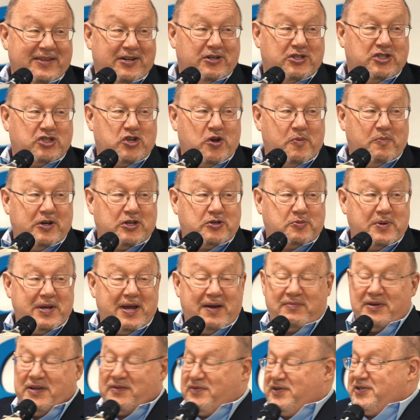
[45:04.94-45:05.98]
There's so much we
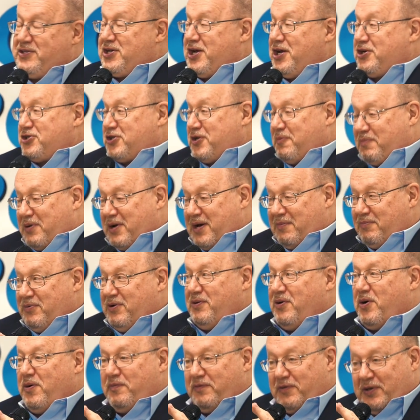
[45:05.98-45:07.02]
haven't even touched upon, but
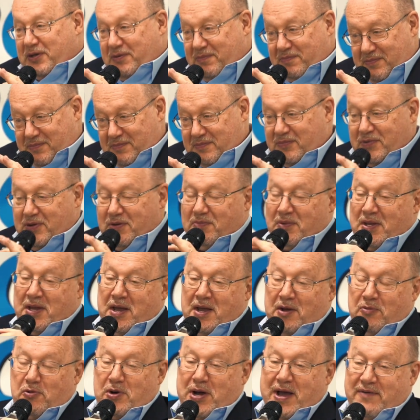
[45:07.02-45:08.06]
hopefully
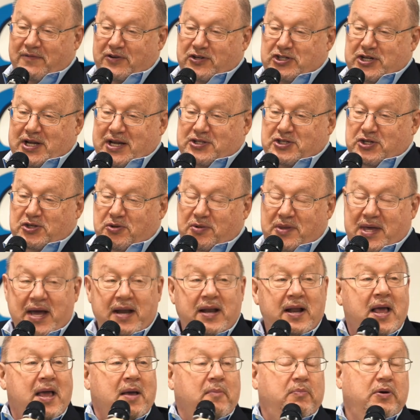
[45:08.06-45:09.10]
we'll have a chance to do
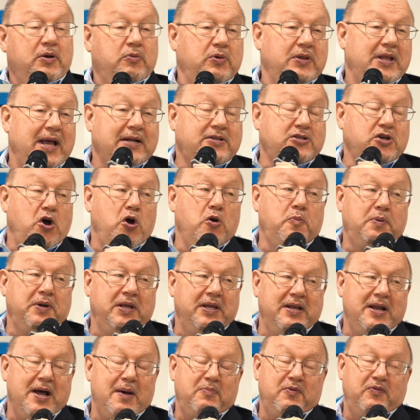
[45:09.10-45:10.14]
that. But we'd like to open
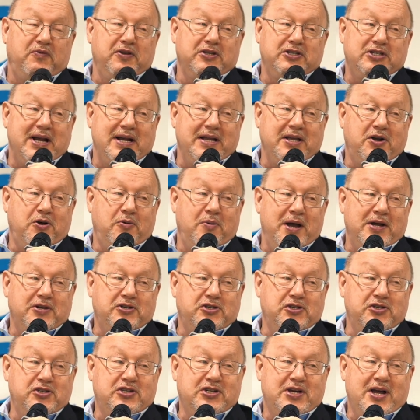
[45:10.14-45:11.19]
it up if there's any
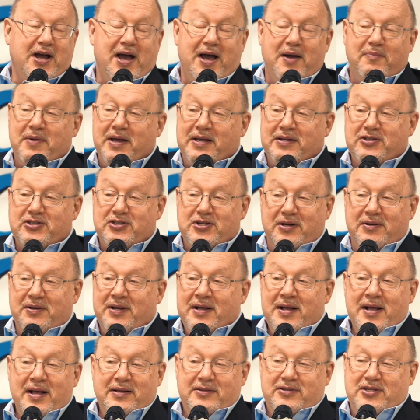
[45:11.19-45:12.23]
questions, comments, or it
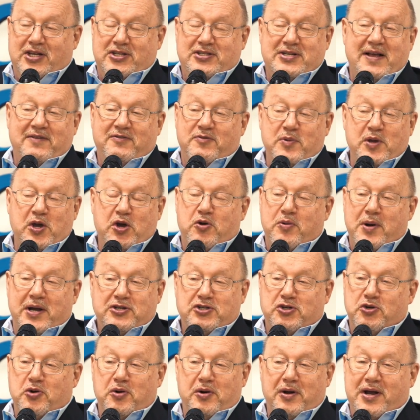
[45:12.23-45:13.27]
doesn't have to be a
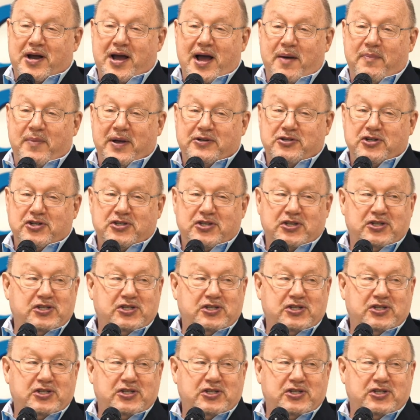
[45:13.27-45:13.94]
question or a comment, just